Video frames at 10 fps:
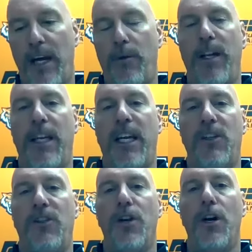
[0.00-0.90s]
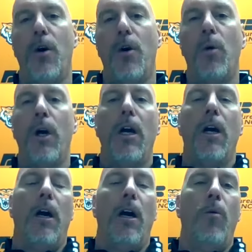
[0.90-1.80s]
That way, the kids know
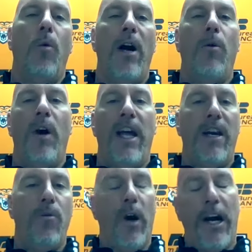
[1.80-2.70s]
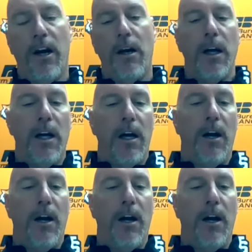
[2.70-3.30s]
uh, what, when, and where.